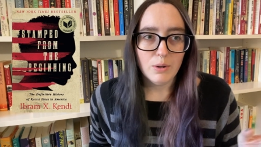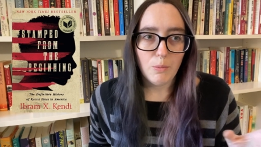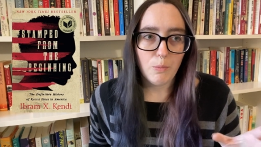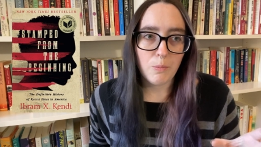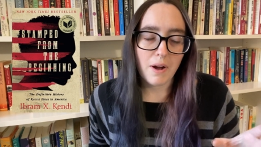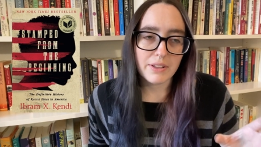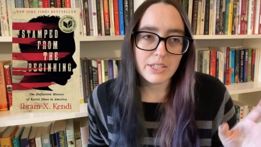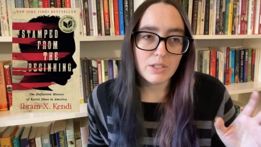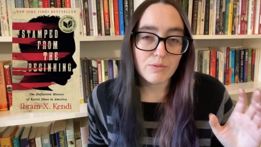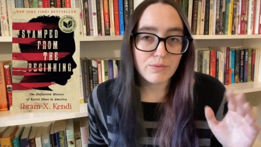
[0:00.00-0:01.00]
while
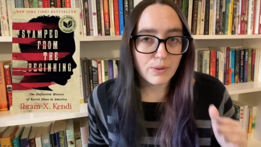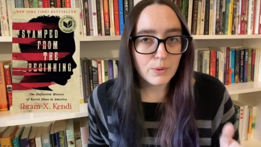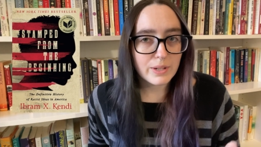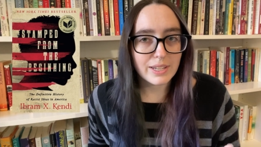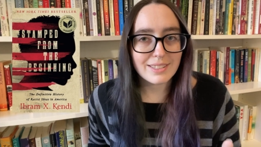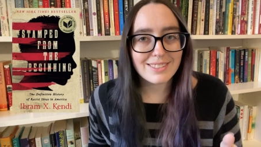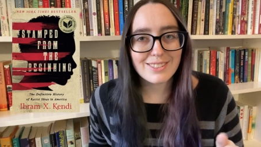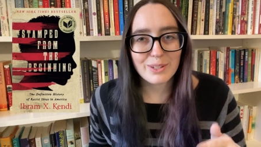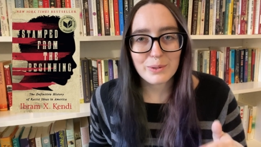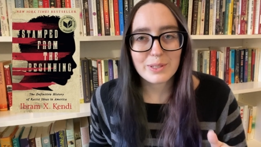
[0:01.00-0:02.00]
he focused
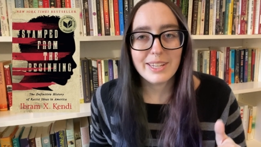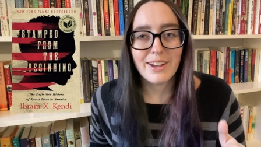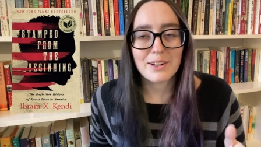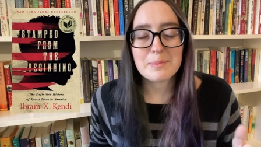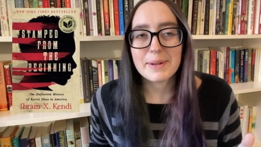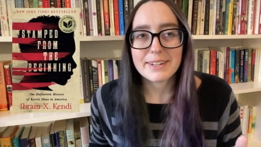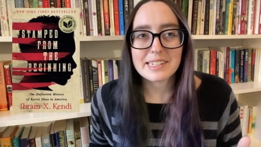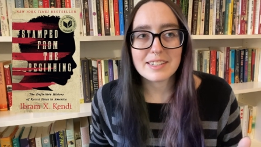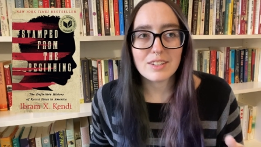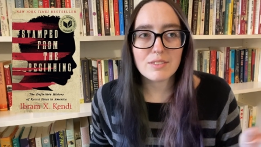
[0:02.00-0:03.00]
solely on
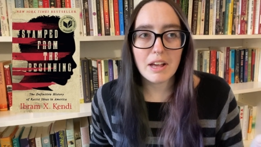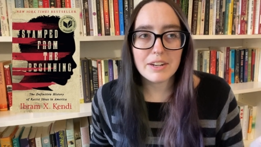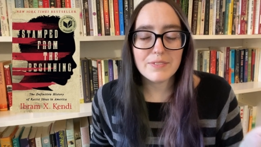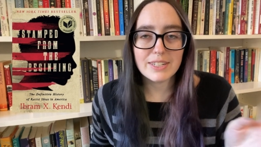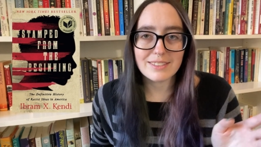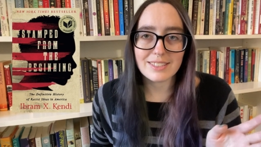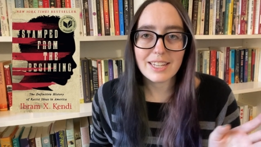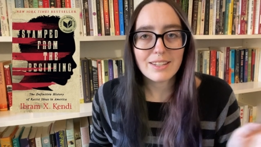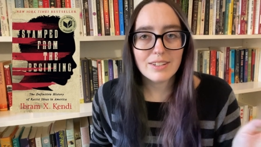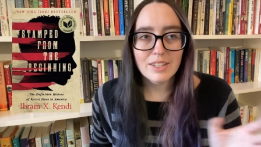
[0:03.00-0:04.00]
America, a lot of it is
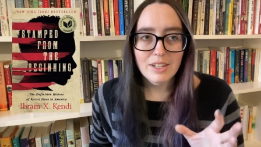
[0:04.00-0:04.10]
like